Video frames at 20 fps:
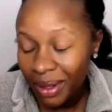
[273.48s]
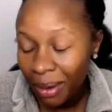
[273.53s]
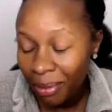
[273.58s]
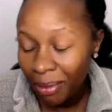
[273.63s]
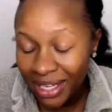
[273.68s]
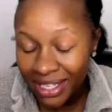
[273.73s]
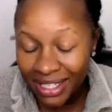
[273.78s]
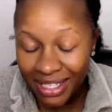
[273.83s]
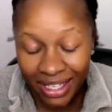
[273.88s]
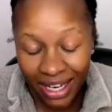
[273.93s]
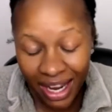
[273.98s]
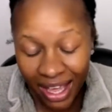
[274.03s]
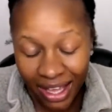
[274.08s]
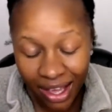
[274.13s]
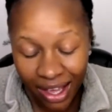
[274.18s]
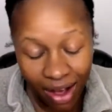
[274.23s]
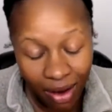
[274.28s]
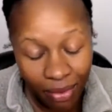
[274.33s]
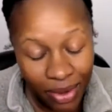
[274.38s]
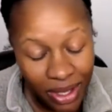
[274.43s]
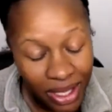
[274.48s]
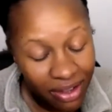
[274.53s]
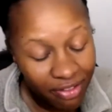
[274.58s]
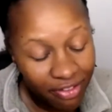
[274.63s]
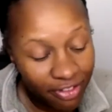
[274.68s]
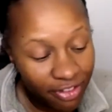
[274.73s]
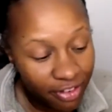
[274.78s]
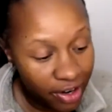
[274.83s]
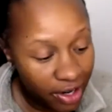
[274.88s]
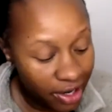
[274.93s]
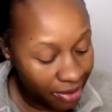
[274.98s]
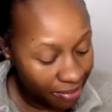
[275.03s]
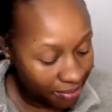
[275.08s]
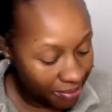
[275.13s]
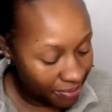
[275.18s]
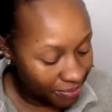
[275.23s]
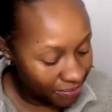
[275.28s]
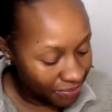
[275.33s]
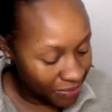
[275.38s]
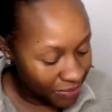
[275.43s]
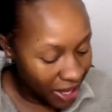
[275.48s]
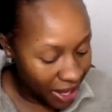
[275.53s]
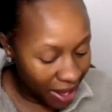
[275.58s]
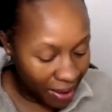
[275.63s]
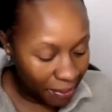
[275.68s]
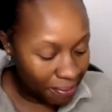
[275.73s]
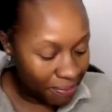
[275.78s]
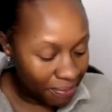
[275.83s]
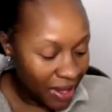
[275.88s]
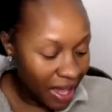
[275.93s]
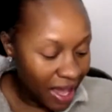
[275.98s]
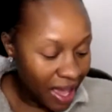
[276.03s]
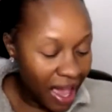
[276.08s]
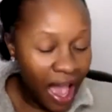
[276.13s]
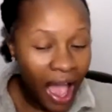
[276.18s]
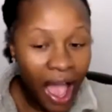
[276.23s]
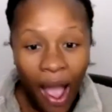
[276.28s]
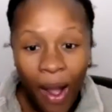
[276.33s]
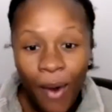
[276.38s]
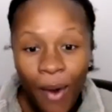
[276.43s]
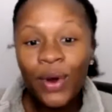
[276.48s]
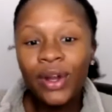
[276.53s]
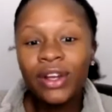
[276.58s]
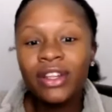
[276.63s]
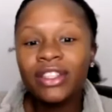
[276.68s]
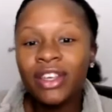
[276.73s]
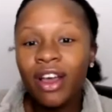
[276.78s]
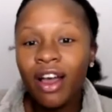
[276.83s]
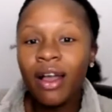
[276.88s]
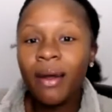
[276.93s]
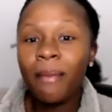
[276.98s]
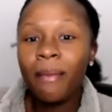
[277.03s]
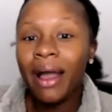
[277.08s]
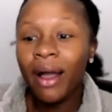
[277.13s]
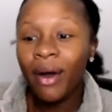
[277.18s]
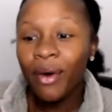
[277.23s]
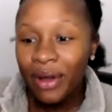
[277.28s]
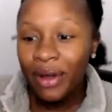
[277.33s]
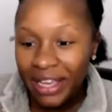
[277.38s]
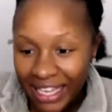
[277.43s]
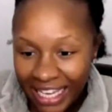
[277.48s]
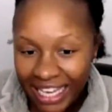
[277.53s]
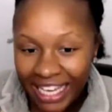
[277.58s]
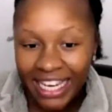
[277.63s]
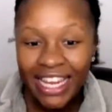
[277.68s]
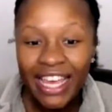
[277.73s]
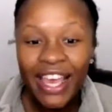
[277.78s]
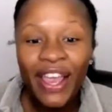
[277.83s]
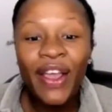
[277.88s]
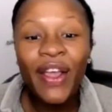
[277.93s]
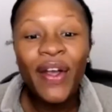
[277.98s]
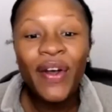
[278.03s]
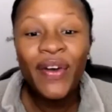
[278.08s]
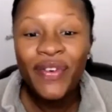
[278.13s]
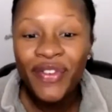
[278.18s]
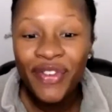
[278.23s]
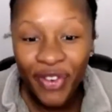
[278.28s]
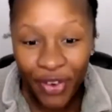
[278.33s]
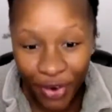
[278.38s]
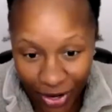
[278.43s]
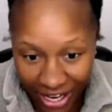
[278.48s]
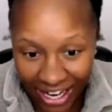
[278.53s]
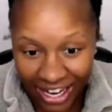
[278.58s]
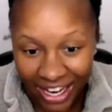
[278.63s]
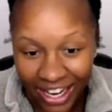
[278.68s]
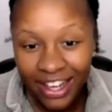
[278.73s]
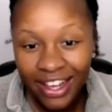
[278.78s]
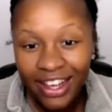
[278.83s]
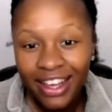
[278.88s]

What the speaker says: Because today, y'all, we're getting free, okay? I want to talk about getting free.